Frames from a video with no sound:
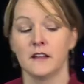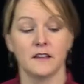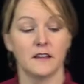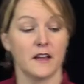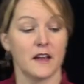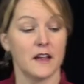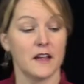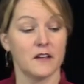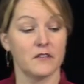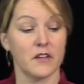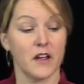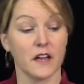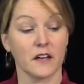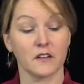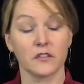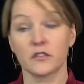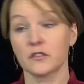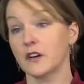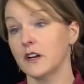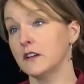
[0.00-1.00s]
then I have
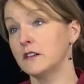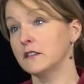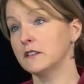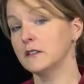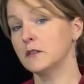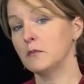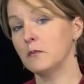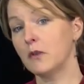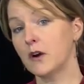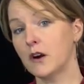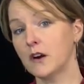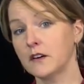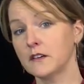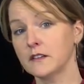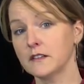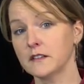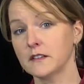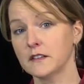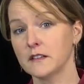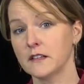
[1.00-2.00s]
extra
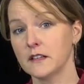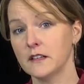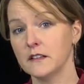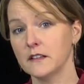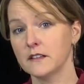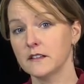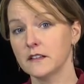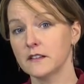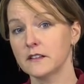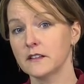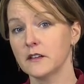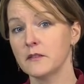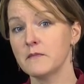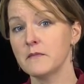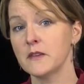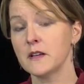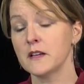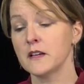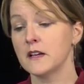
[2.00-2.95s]
bars in the system.